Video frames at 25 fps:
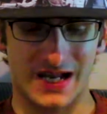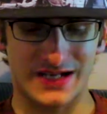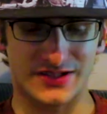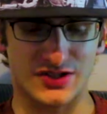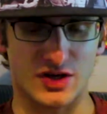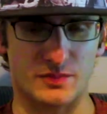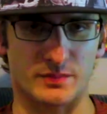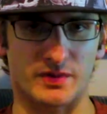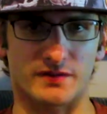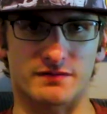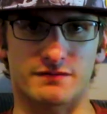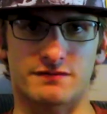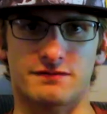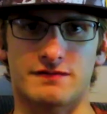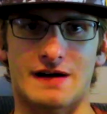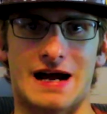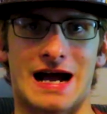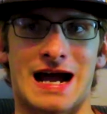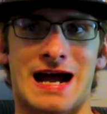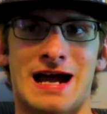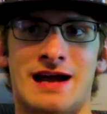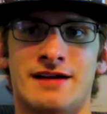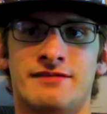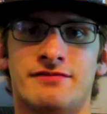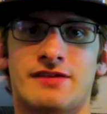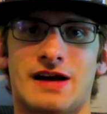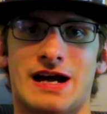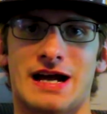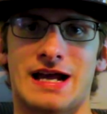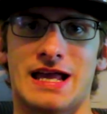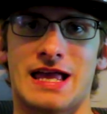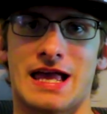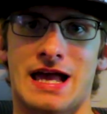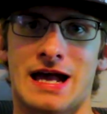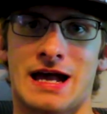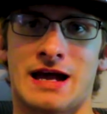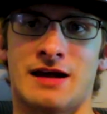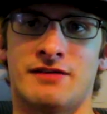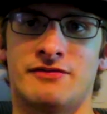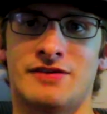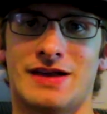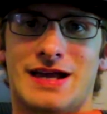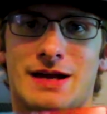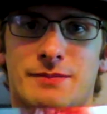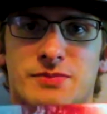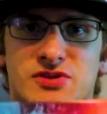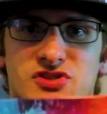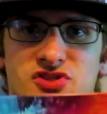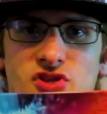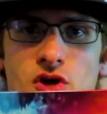At number 5, I have
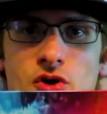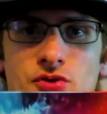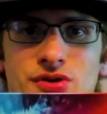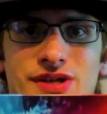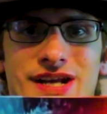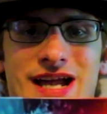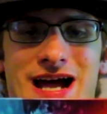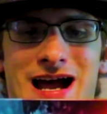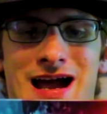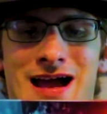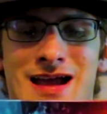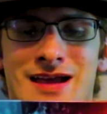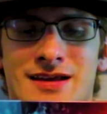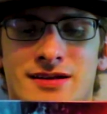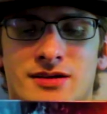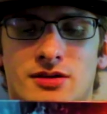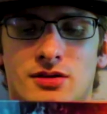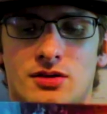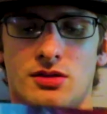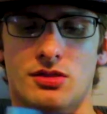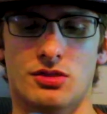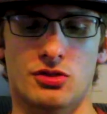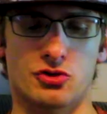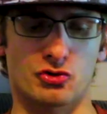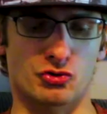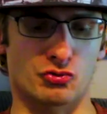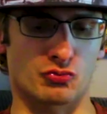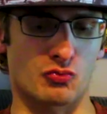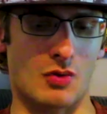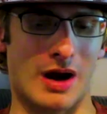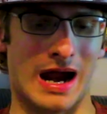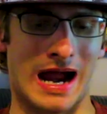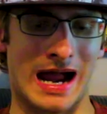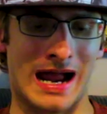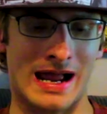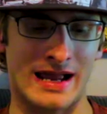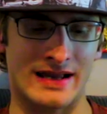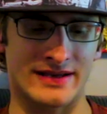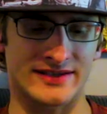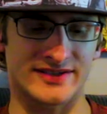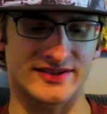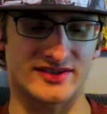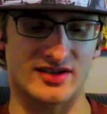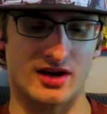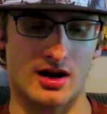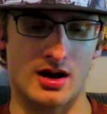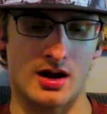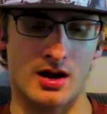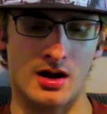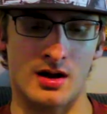Episode 9, The
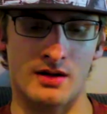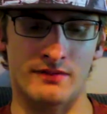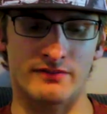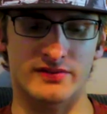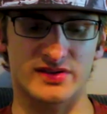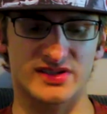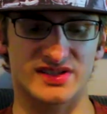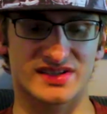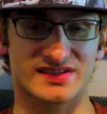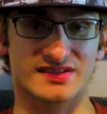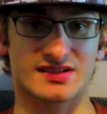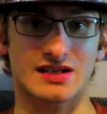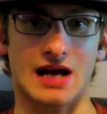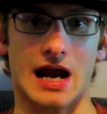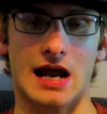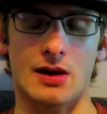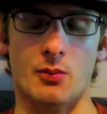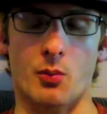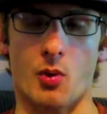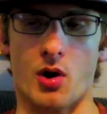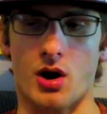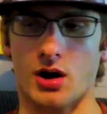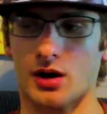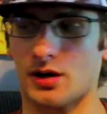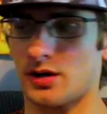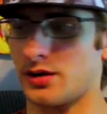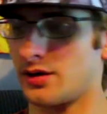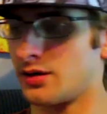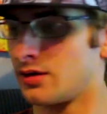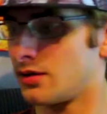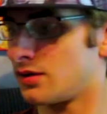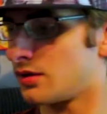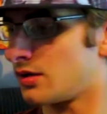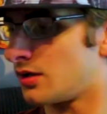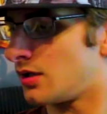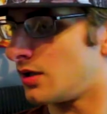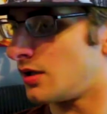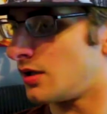Rise of Skywalker.